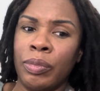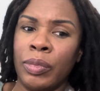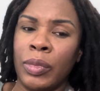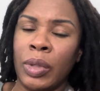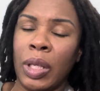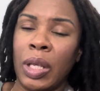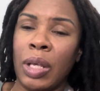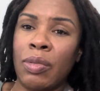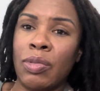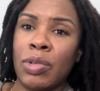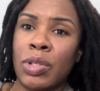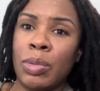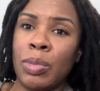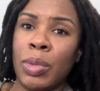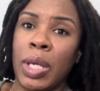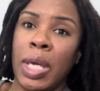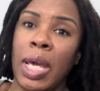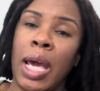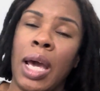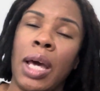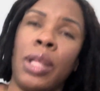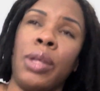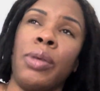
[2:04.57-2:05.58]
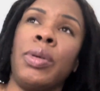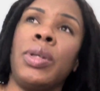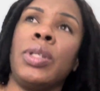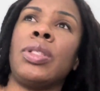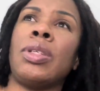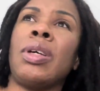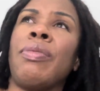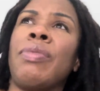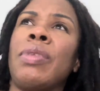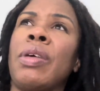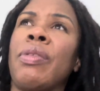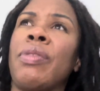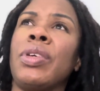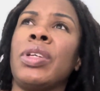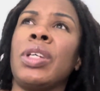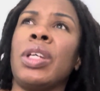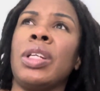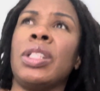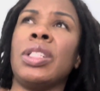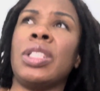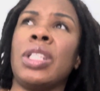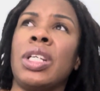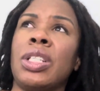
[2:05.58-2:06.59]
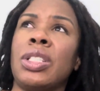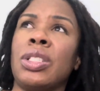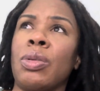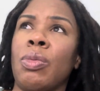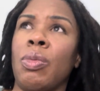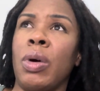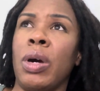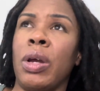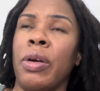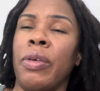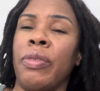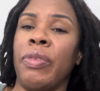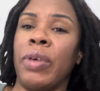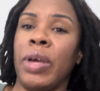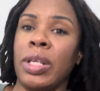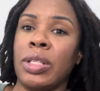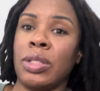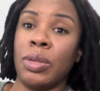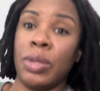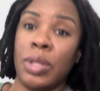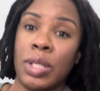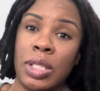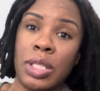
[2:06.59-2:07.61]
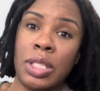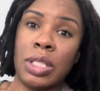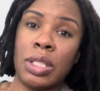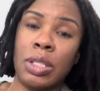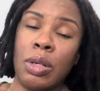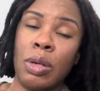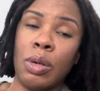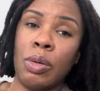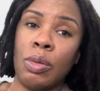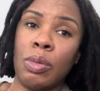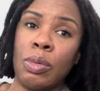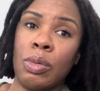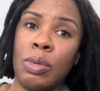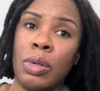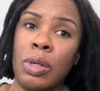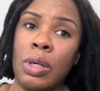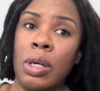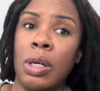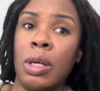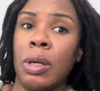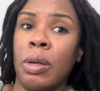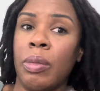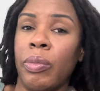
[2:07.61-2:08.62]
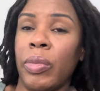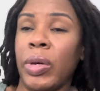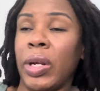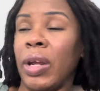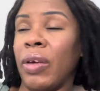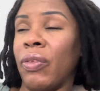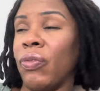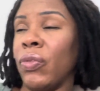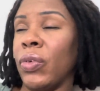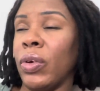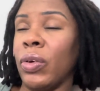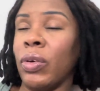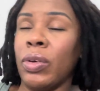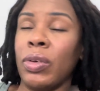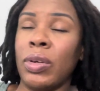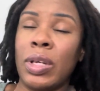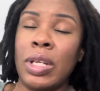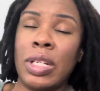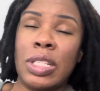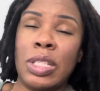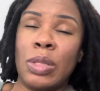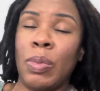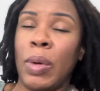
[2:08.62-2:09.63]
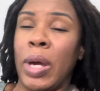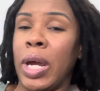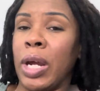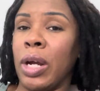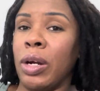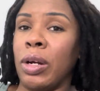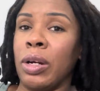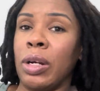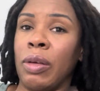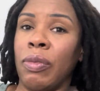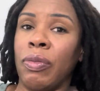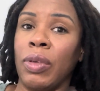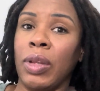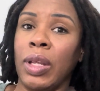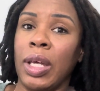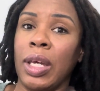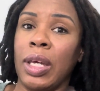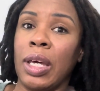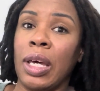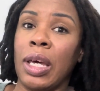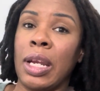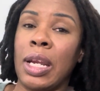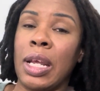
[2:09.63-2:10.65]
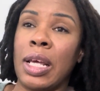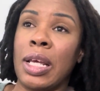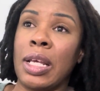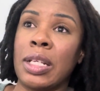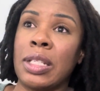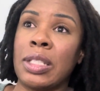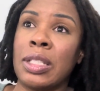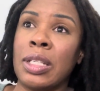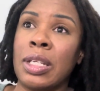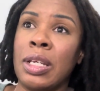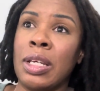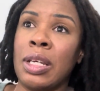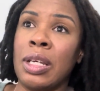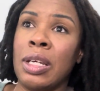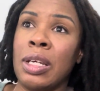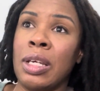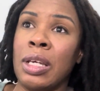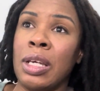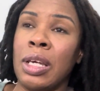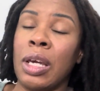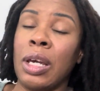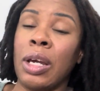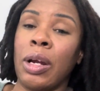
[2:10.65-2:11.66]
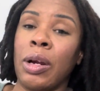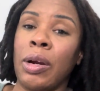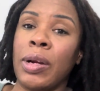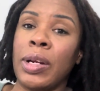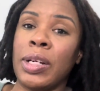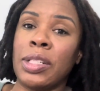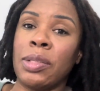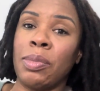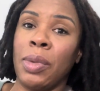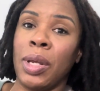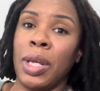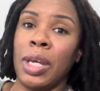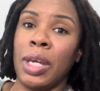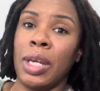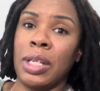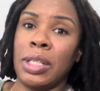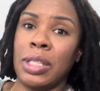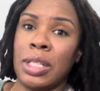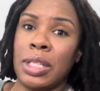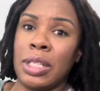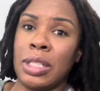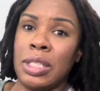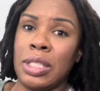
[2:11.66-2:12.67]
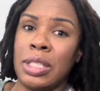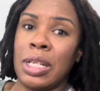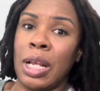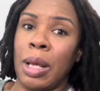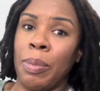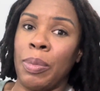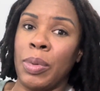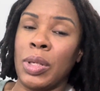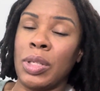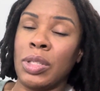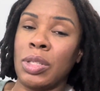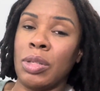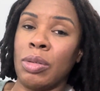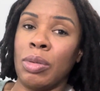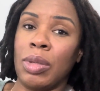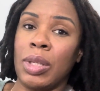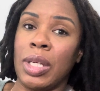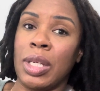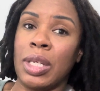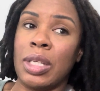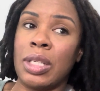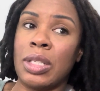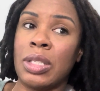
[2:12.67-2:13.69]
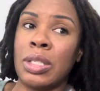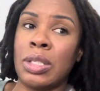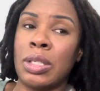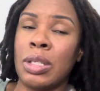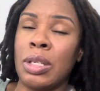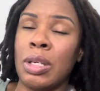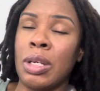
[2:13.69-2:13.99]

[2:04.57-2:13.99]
gives me calories. So I've never done just a water fast. So this is new, but I feel inspired. I feel like God has encouraged me to step into this